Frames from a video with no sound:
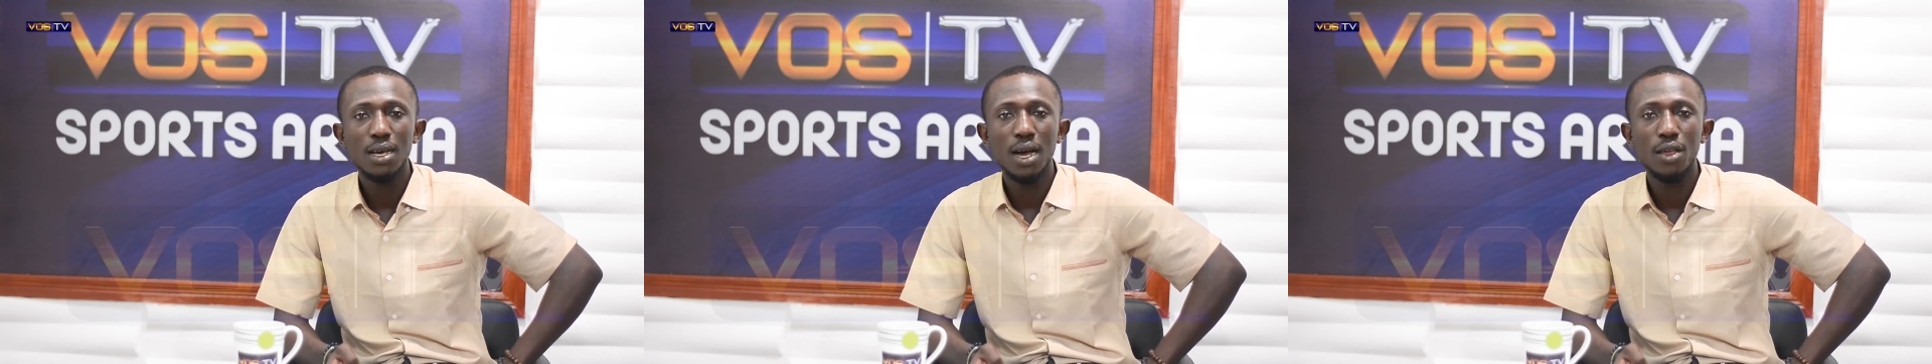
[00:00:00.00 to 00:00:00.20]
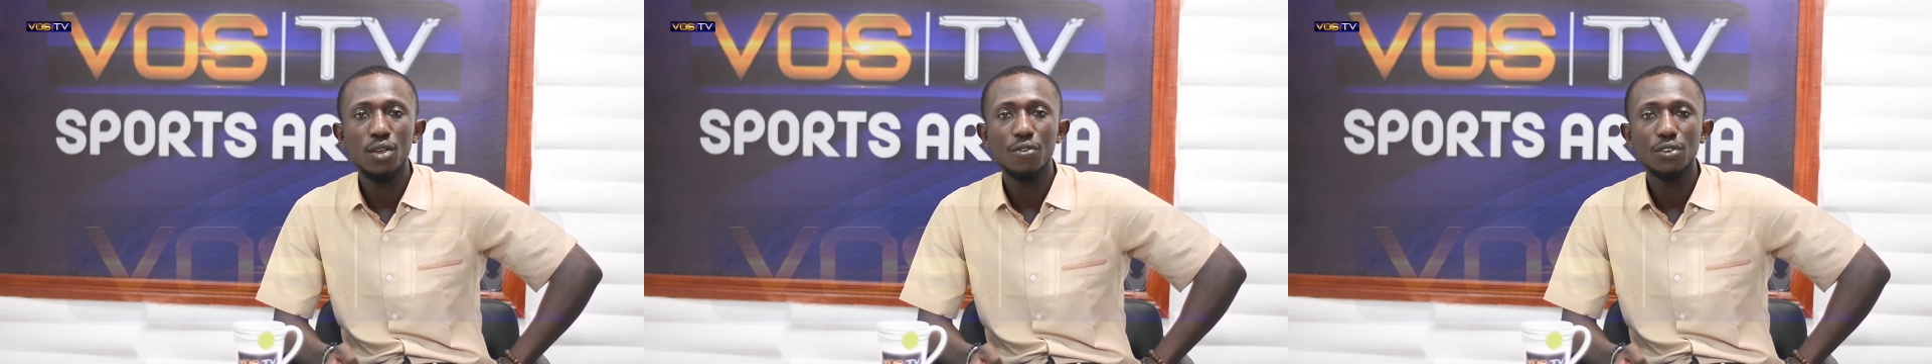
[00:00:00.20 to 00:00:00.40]

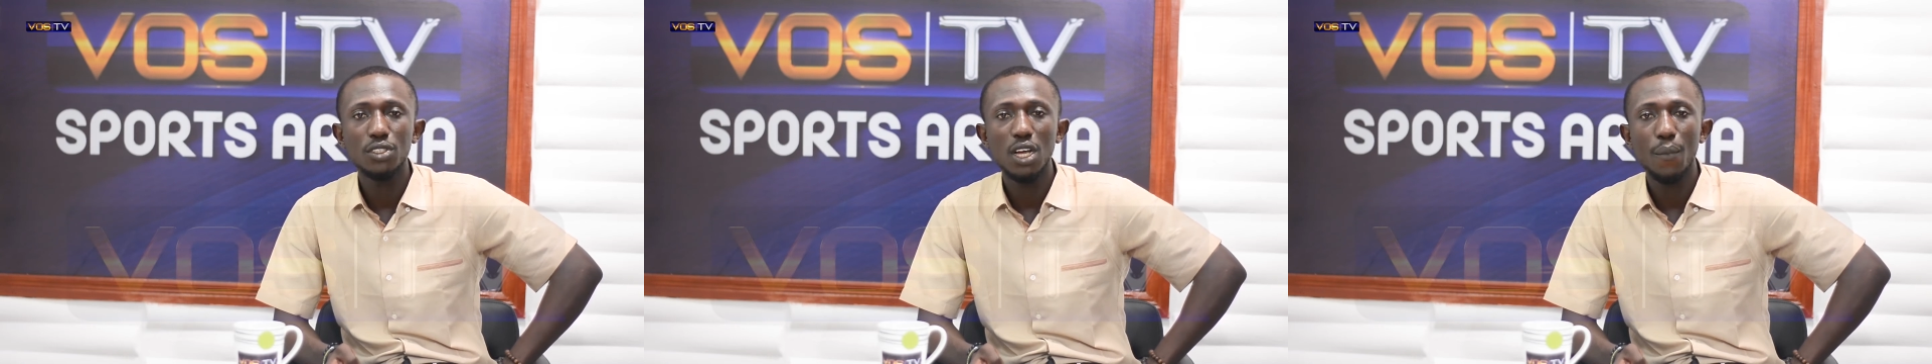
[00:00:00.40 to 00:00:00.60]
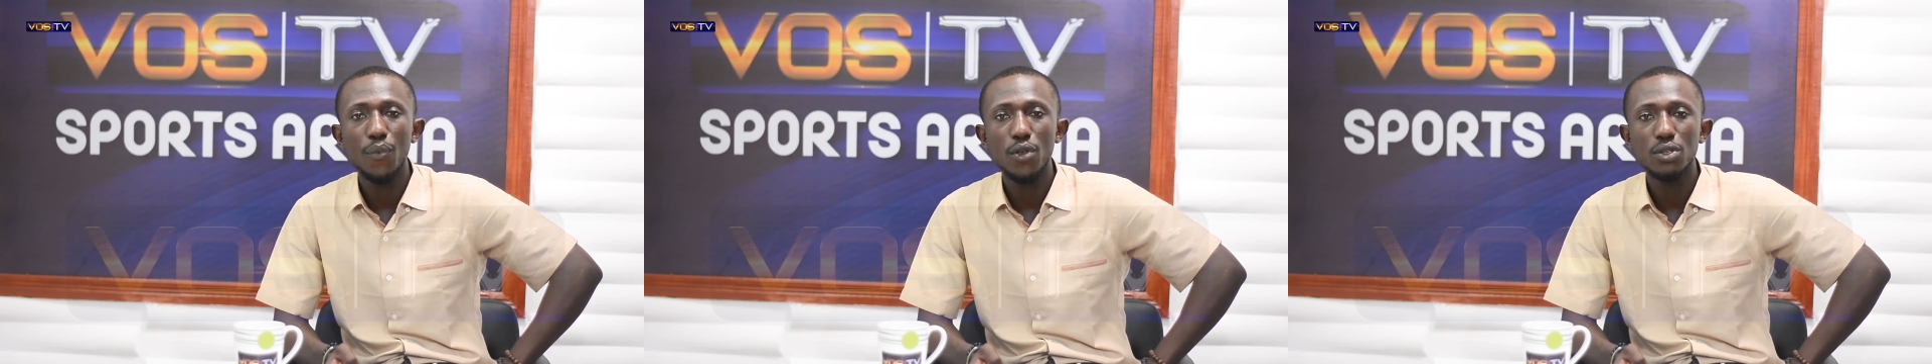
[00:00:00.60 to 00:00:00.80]
UEFA
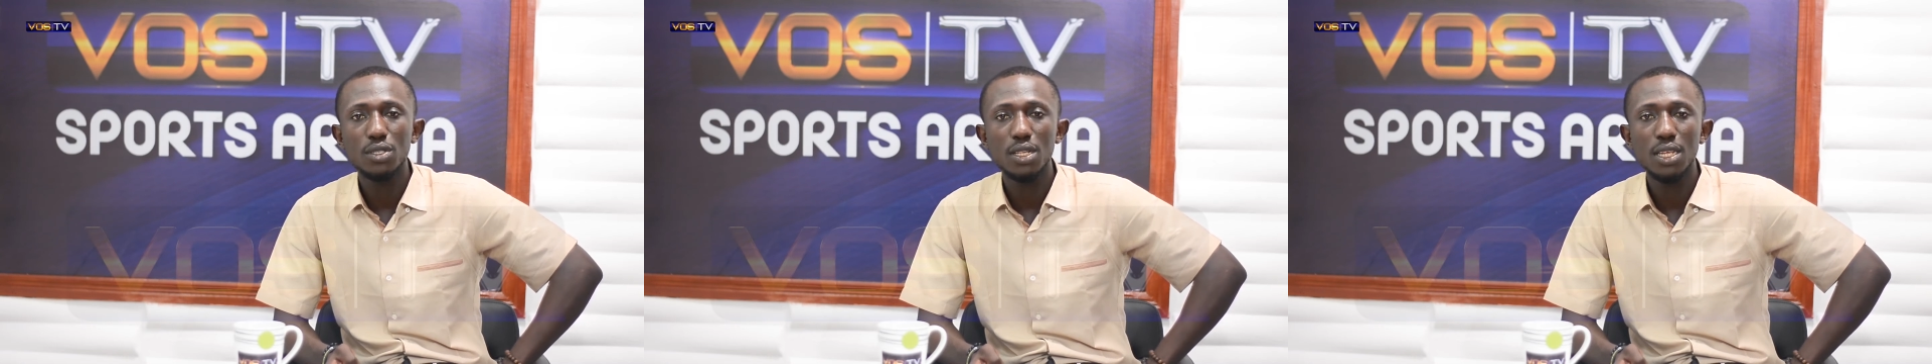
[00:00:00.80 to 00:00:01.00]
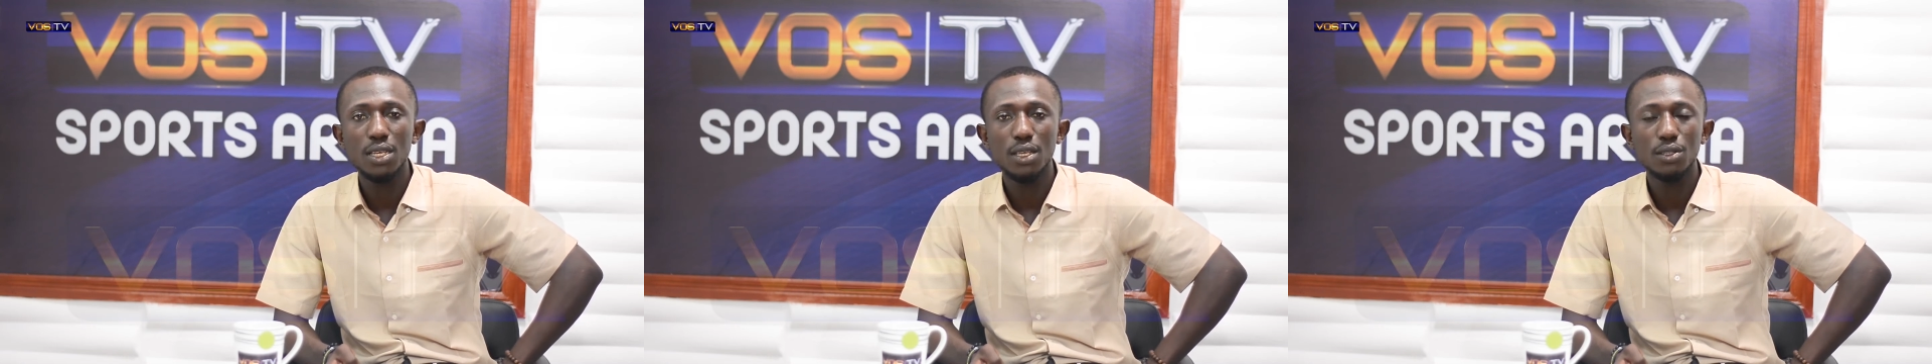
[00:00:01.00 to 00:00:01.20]
Champions
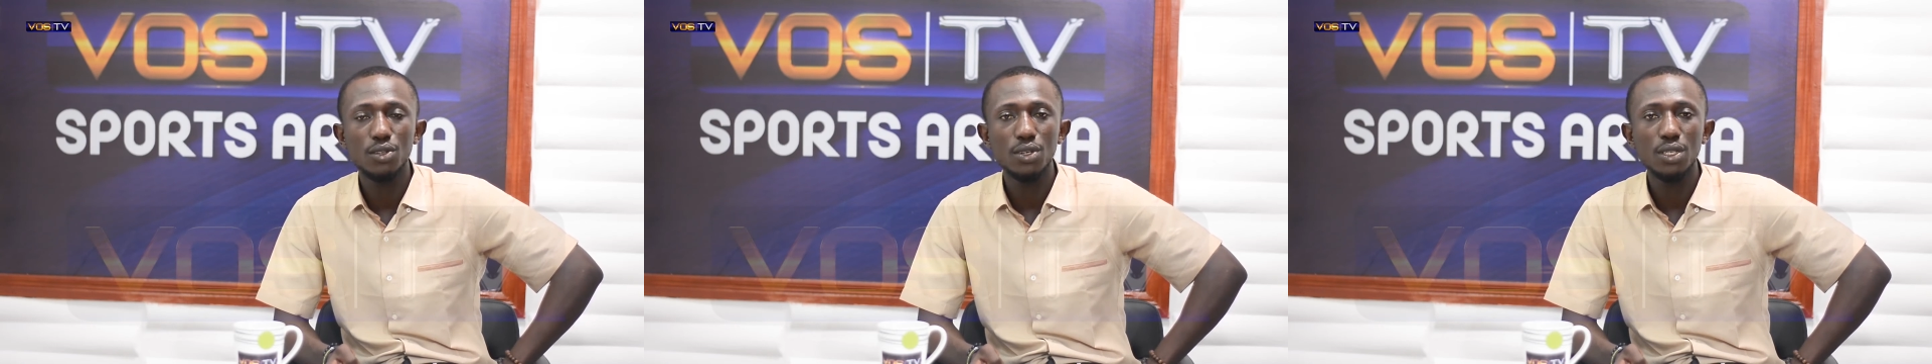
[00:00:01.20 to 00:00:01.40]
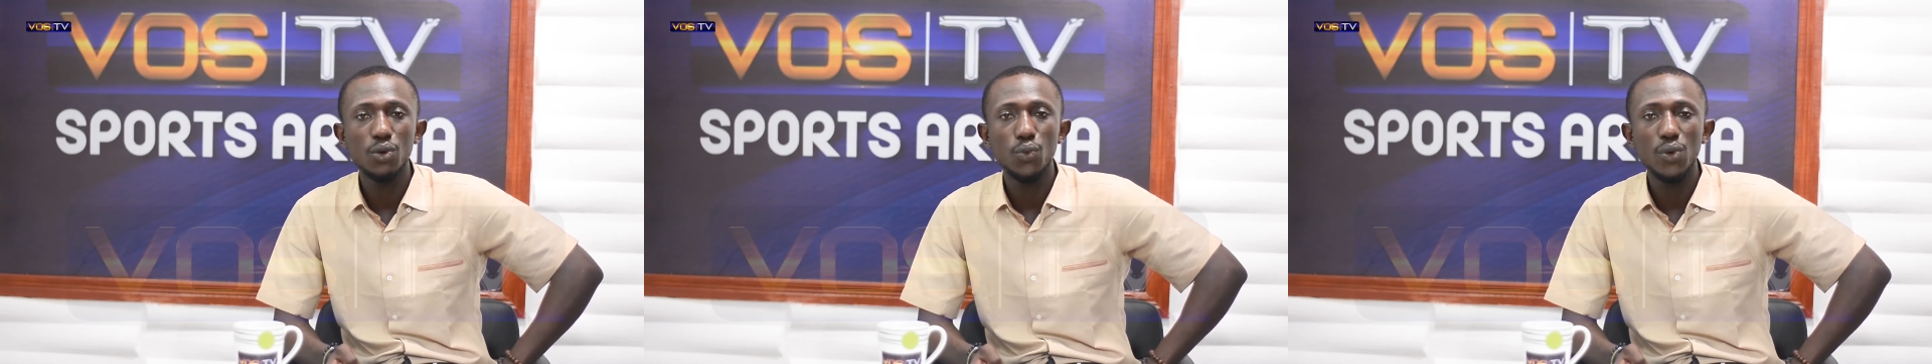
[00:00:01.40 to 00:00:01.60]
League
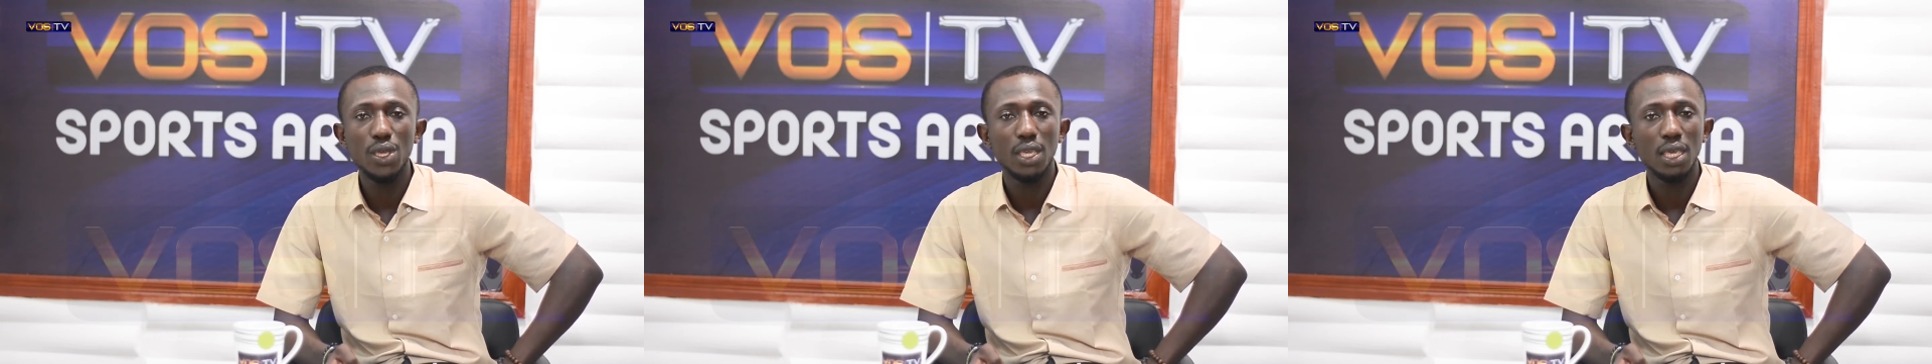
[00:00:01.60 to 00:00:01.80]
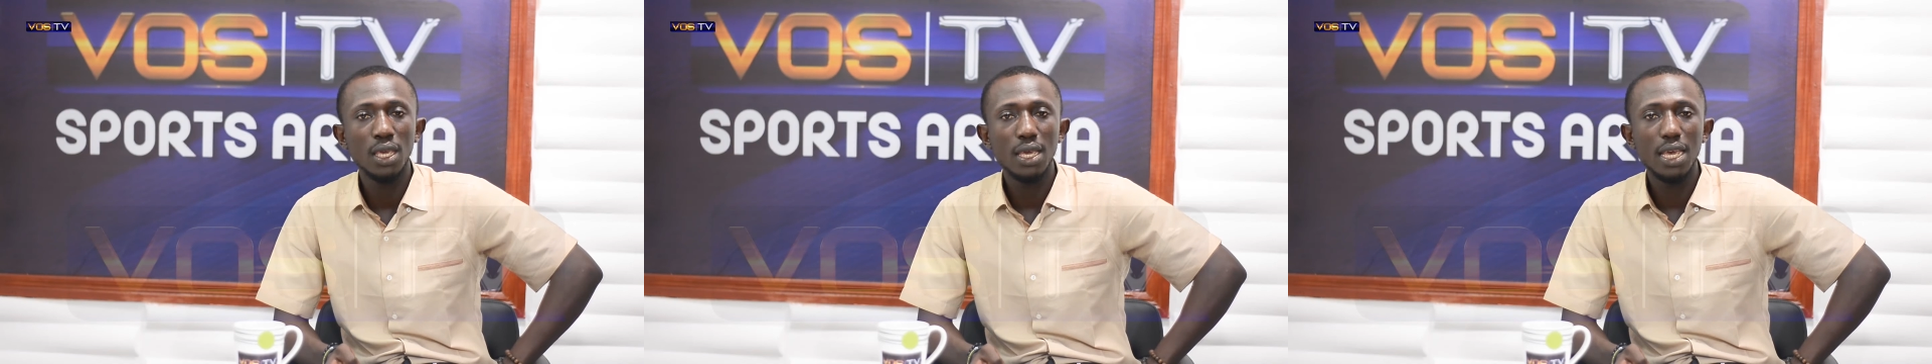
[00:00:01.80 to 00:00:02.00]
during the
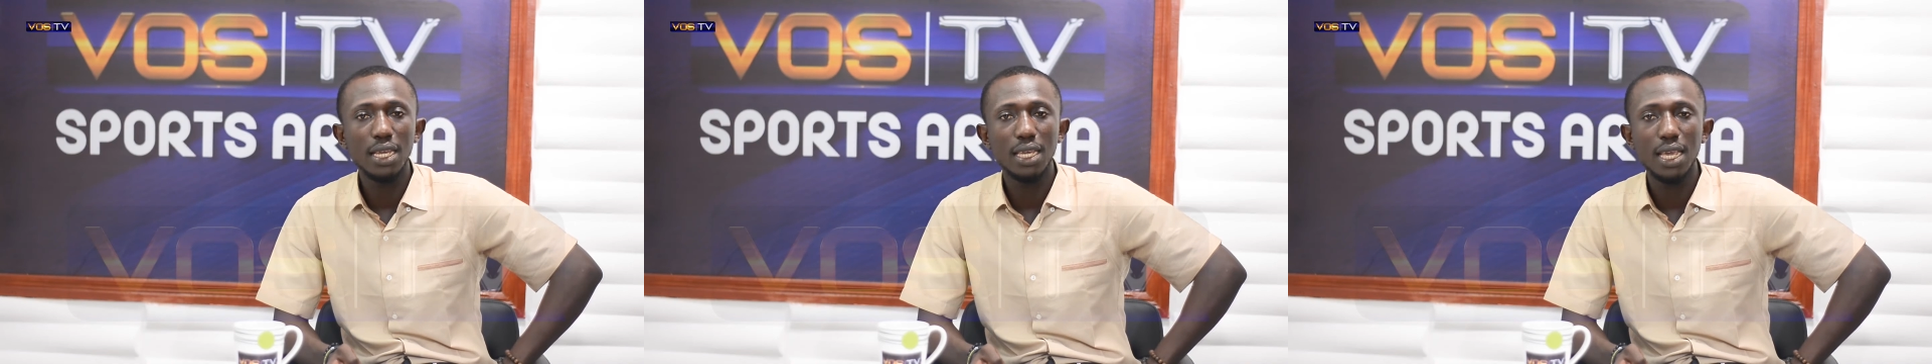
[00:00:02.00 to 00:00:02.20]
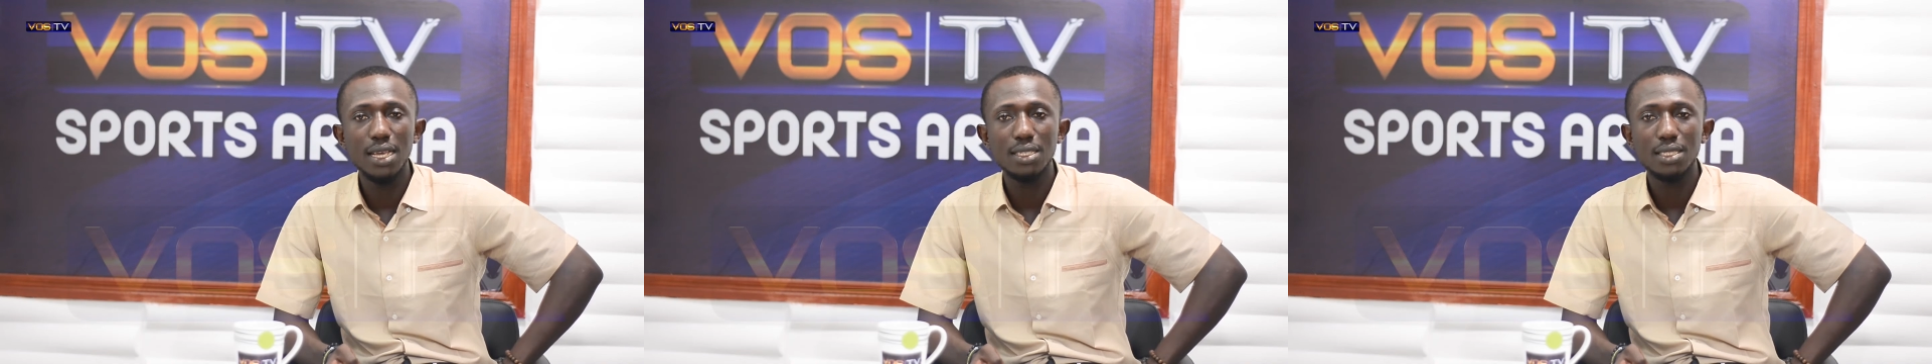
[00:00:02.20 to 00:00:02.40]
week
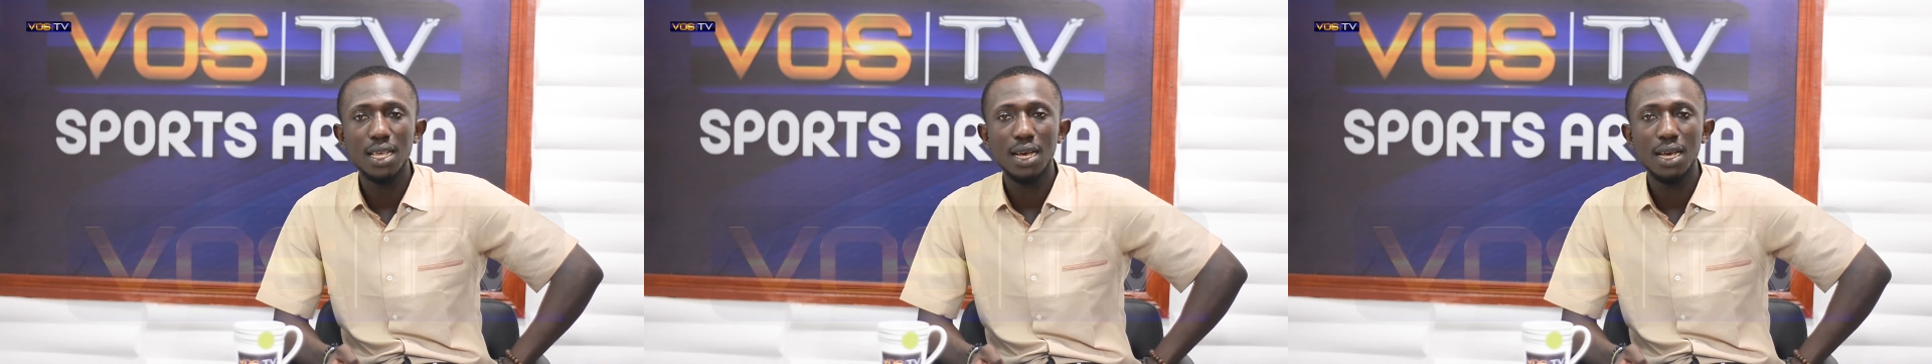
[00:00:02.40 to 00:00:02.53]
against